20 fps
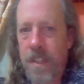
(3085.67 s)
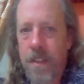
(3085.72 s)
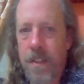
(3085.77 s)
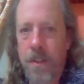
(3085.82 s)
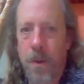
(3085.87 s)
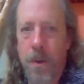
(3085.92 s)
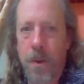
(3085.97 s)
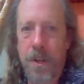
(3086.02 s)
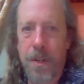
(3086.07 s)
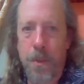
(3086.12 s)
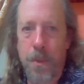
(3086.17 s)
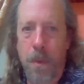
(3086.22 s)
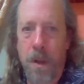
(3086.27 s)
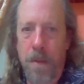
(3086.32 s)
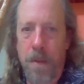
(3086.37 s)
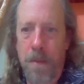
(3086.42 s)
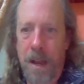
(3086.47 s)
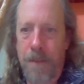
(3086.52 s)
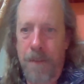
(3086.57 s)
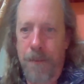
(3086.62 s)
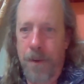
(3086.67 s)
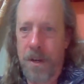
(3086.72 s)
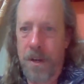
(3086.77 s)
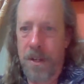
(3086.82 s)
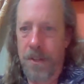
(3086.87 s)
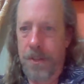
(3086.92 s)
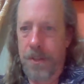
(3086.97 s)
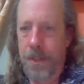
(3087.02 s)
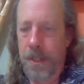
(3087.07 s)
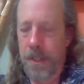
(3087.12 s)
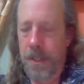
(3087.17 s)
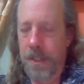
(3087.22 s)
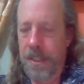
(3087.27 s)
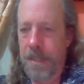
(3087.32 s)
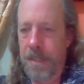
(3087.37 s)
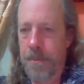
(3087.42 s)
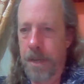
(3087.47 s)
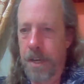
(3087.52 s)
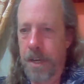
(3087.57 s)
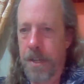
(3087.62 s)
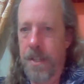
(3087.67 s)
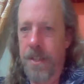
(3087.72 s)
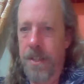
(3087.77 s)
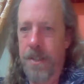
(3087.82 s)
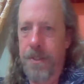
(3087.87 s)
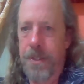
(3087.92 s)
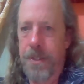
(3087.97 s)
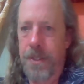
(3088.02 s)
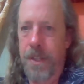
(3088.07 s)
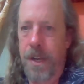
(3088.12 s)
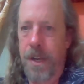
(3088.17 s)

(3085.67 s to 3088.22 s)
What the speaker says: According to one of my friends in Lima, it's